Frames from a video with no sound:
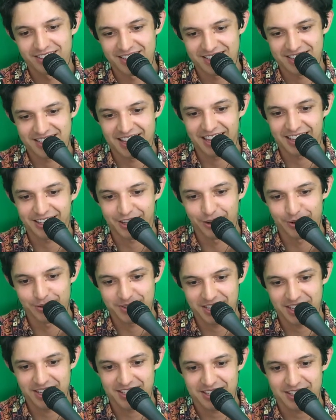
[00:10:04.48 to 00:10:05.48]
the
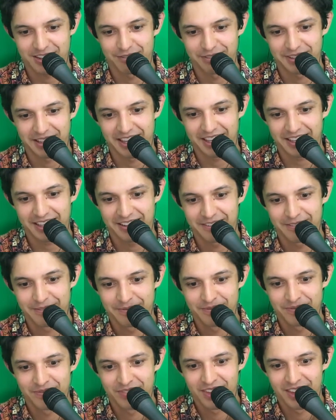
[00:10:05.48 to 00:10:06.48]
psychosis of
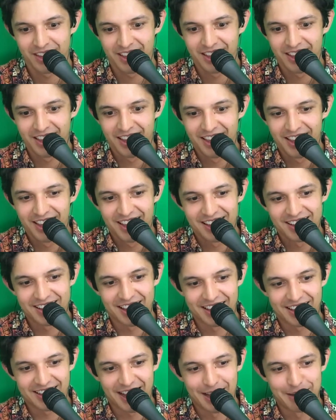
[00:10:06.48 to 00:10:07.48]

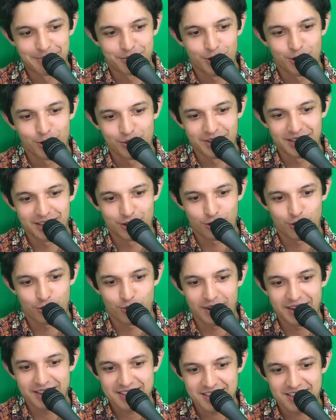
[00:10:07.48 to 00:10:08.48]
like I'm going
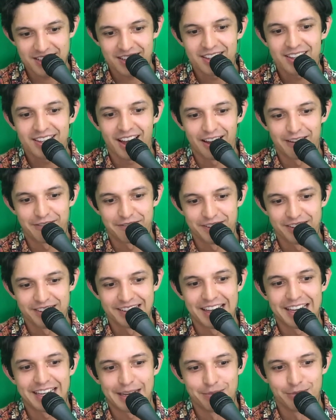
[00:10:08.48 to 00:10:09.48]
crazy, I feel
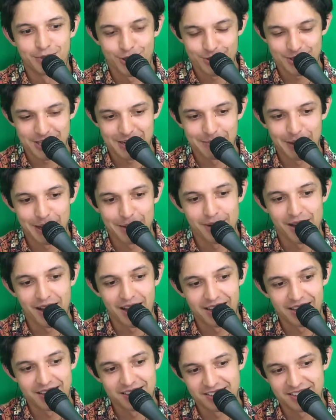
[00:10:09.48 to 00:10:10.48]
like I'm losing my
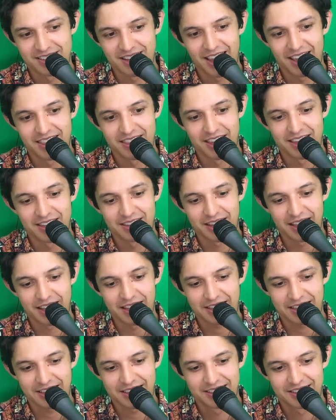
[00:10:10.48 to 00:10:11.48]
mind, and then
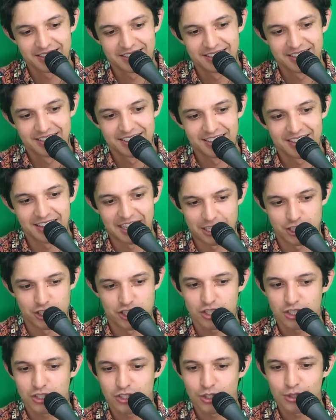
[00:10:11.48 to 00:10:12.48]
like
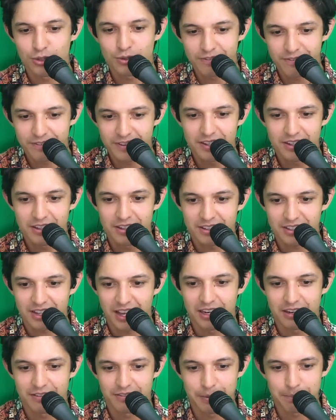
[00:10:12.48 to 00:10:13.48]
do you feel
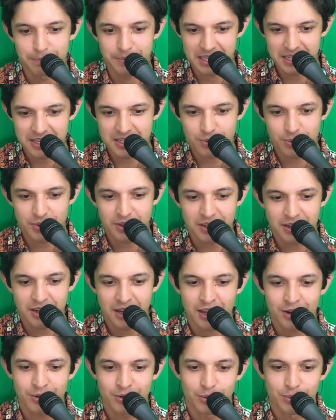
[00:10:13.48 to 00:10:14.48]
kind of at peace with it
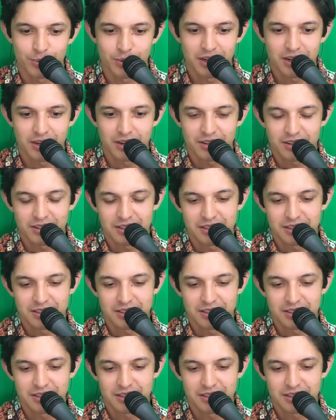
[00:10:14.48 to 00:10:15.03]
now, or